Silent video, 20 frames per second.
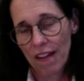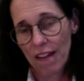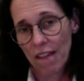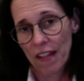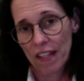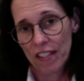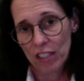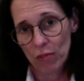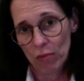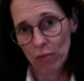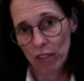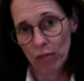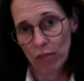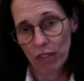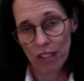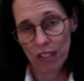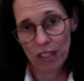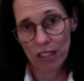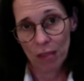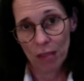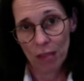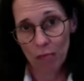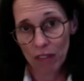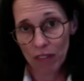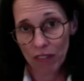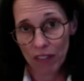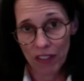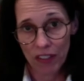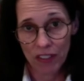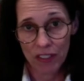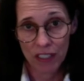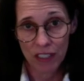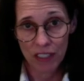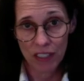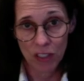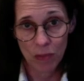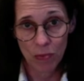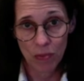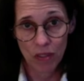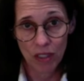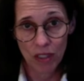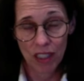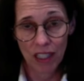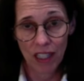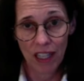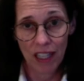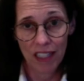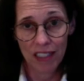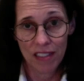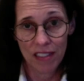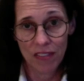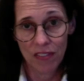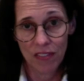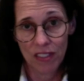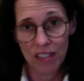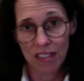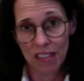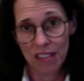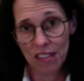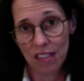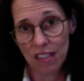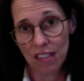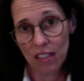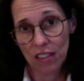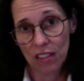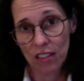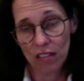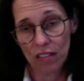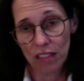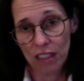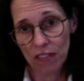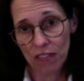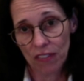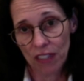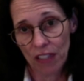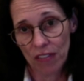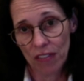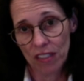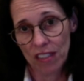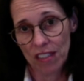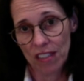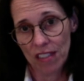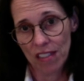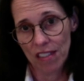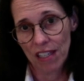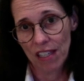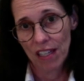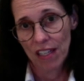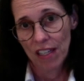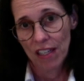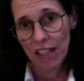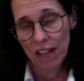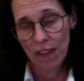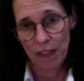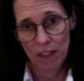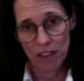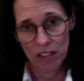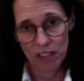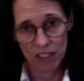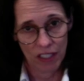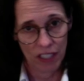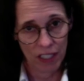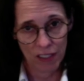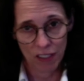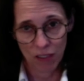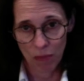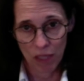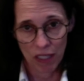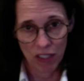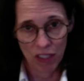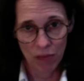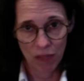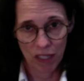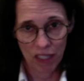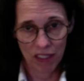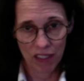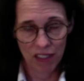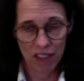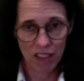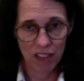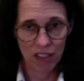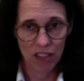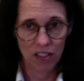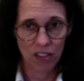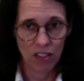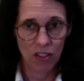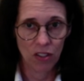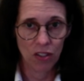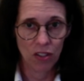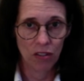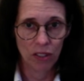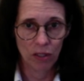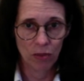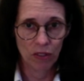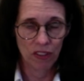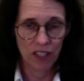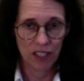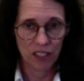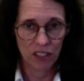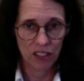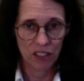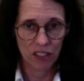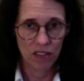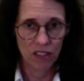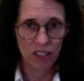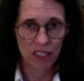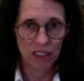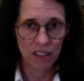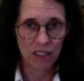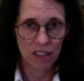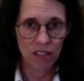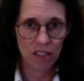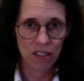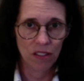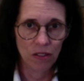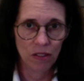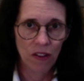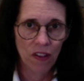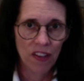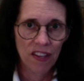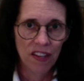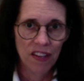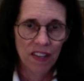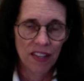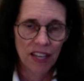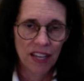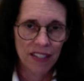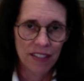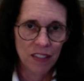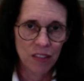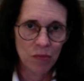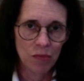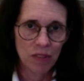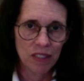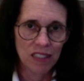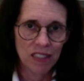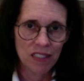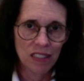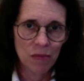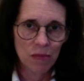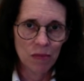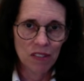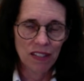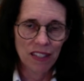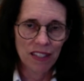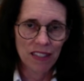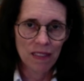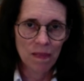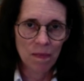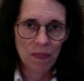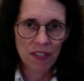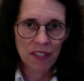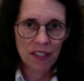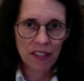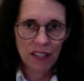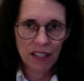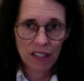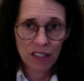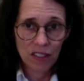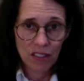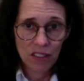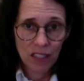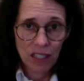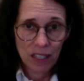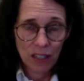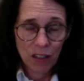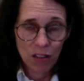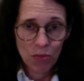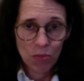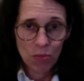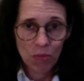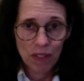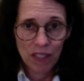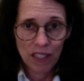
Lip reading: That's worked with a number of other disparate kinds of diseases, including viruses, and there are studies at major medical centers ongoing where they do this. So that to me seems like something that could help.